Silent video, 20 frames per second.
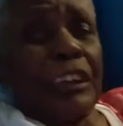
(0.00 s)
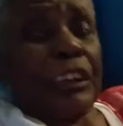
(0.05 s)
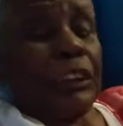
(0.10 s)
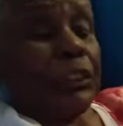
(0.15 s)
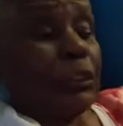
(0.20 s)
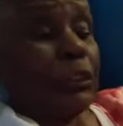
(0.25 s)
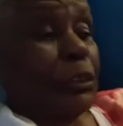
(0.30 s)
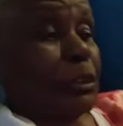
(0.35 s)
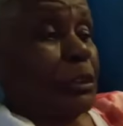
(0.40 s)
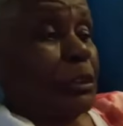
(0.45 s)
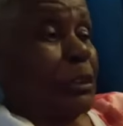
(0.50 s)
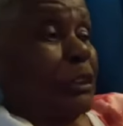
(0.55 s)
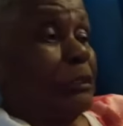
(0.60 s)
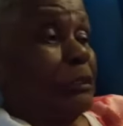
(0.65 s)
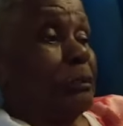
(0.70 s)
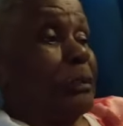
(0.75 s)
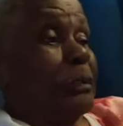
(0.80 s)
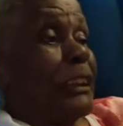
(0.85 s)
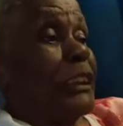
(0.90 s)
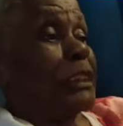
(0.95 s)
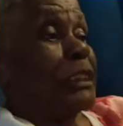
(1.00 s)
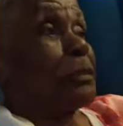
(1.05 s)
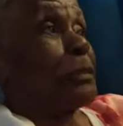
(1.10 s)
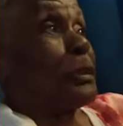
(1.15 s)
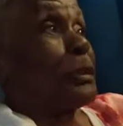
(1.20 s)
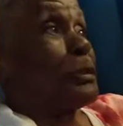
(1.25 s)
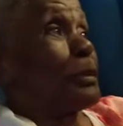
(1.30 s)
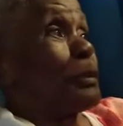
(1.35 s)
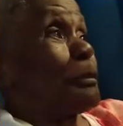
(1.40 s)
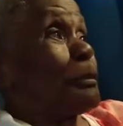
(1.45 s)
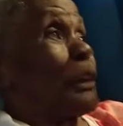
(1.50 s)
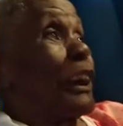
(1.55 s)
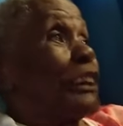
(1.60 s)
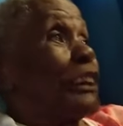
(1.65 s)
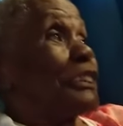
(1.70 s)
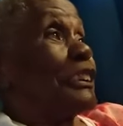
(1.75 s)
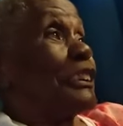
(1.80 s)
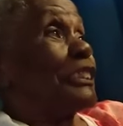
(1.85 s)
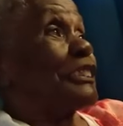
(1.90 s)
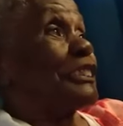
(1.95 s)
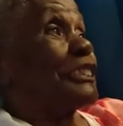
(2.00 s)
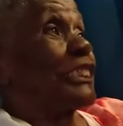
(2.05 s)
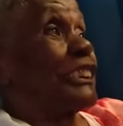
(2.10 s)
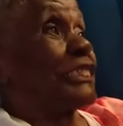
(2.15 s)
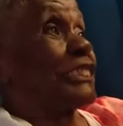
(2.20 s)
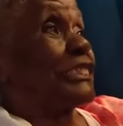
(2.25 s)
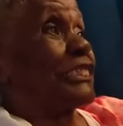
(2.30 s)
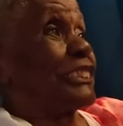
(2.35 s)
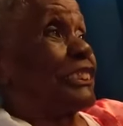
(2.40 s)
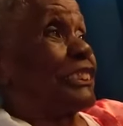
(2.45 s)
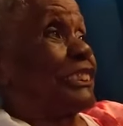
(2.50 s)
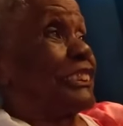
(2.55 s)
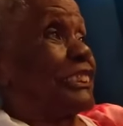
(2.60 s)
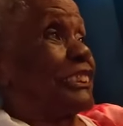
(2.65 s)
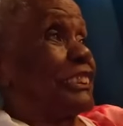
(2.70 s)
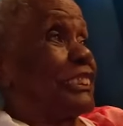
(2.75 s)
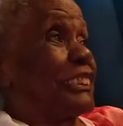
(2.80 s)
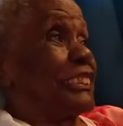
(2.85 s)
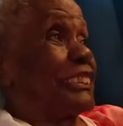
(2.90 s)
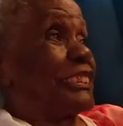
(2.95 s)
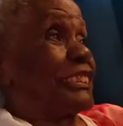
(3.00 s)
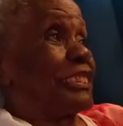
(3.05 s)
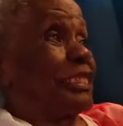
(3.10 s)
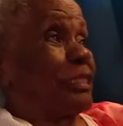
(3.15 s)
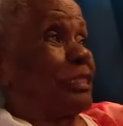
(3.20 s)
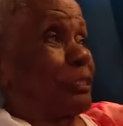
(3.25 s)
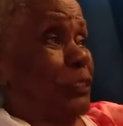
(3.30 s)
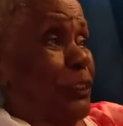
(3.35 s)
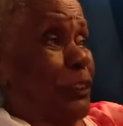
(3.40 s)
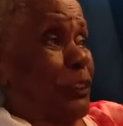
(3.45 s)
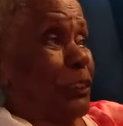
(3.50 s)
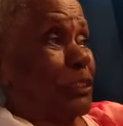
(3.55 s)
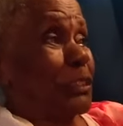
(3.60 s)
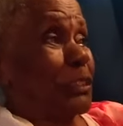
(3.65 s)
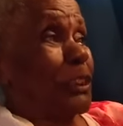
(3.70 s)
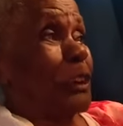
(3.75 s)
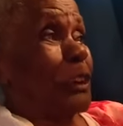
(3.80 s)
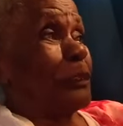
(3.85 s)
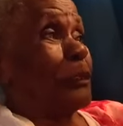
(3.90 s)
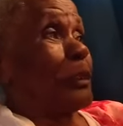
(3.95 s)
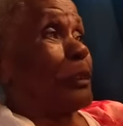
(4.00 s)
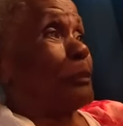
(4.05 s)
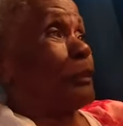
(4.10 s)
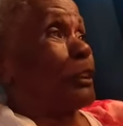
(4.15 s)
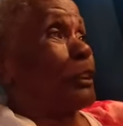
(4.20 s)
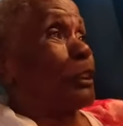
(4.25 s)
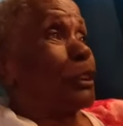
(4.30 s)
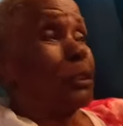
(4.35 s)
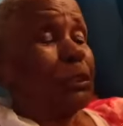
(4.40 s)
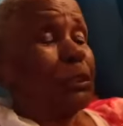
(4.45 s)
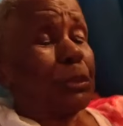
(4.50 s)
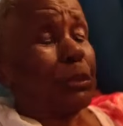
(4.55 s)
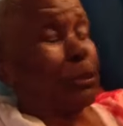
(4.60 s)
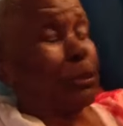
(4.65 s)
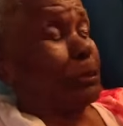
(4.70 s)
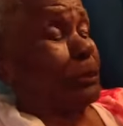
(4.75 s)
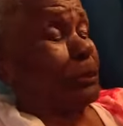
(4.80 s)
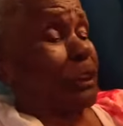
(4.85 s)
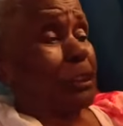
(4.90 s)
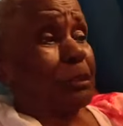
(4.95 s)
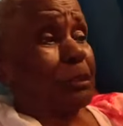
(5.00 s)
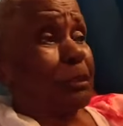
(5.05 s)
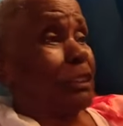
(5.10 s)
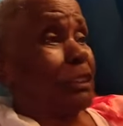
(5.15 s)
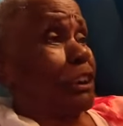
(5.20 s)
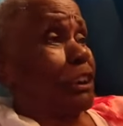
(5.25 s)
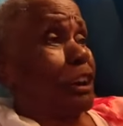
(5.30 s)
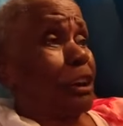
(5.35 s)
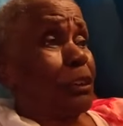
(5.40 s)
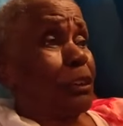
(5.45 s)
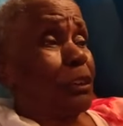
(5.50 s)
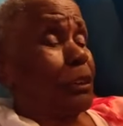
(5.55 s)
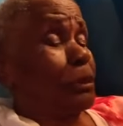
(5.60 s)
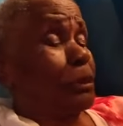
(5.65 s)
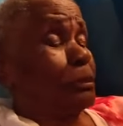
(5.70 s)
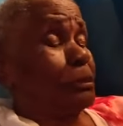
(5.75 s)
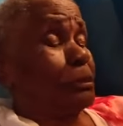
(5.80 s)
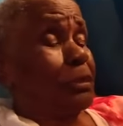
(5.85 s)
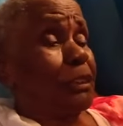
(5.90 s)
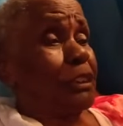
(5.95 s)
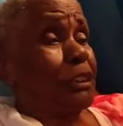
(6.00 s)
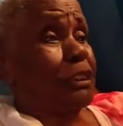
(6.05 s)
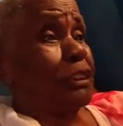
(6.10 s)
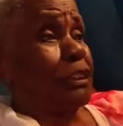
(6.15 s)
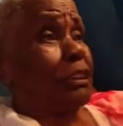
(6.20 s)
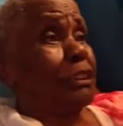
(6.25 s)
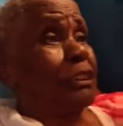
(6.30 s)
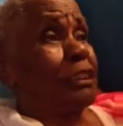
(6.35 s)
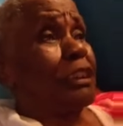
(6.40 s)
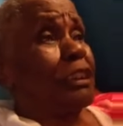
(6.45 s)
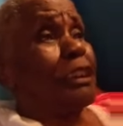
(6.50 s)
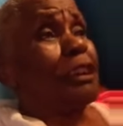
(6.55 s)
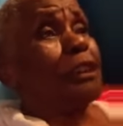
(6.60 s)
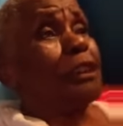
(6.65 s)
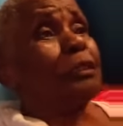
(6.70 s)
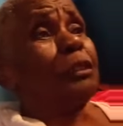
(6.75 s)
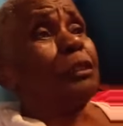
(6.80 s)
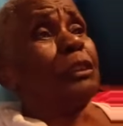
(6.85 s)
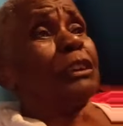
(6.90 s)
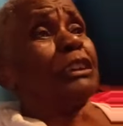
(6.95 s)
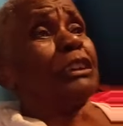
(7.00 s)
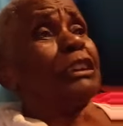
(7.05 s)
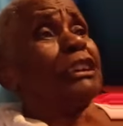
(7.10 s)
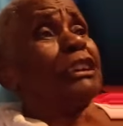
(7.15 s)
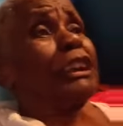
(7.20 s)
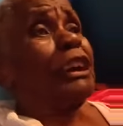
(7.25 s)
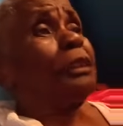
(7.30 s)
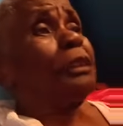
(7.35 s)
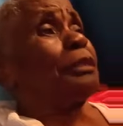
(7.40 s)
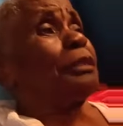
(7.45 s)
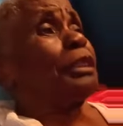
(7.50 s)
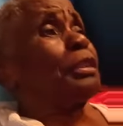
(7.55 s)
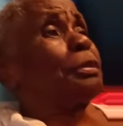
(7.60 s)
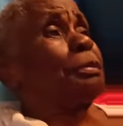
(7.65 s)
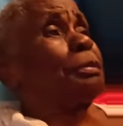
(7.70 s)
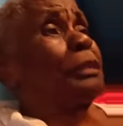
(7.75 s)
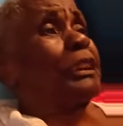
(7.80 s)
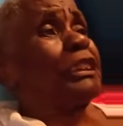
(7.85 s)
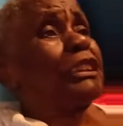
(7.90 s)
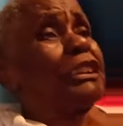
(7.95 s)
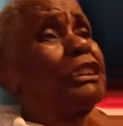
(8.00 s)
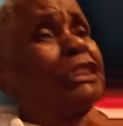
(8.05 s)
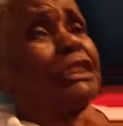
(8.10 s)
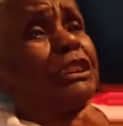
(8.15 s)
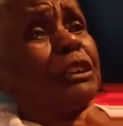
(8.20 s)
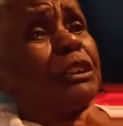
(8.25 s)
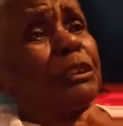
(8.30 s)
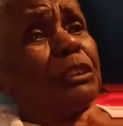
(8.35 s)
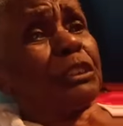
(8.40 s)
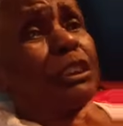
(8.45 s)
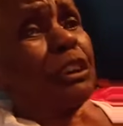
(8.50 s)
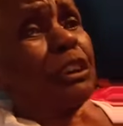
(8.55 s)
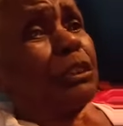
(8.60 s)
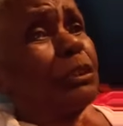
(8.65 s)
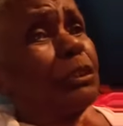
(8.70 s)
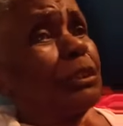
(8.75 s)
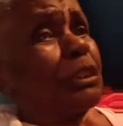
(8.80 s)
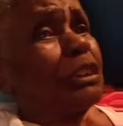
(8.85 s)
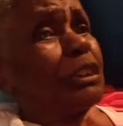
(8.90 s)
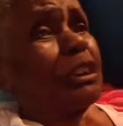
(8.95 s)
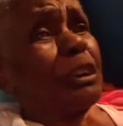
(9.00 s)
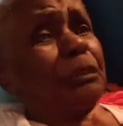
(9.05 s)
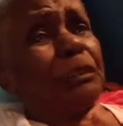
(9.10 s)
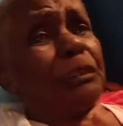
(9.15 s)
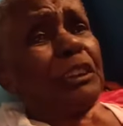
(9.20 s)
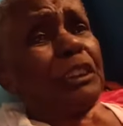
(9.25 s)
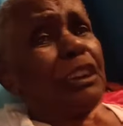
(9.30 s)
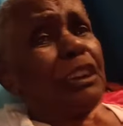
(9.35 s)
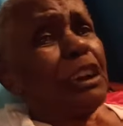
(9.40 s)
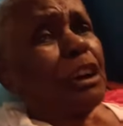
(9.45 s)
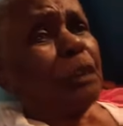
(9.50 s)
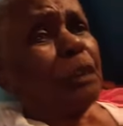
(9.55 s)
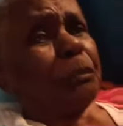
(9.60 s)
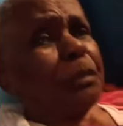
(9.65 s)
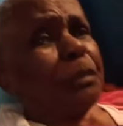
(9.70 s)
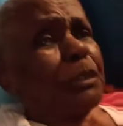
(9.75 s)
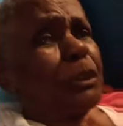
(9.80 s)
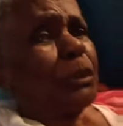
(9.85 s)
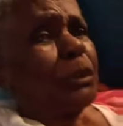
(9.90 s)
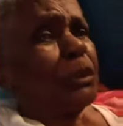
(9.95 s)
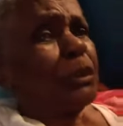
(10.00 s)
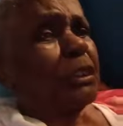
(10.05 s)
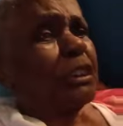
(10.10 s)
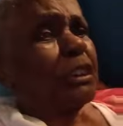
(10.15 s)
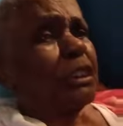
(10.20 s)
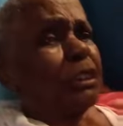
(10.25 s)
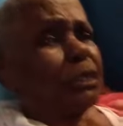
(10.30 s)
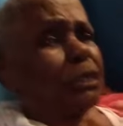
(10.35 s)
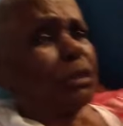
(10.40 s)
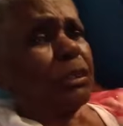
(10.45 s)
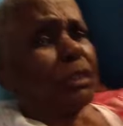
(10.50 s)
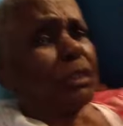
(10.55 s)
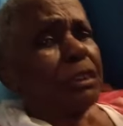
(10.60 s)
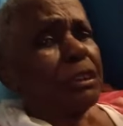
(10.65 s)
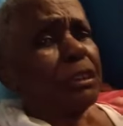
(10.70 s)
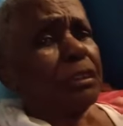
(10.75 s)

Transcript: It could turn the people my ears now burst on me, me not too bad, me not comfy. Only that me spend the day out the road and me not happy out there today.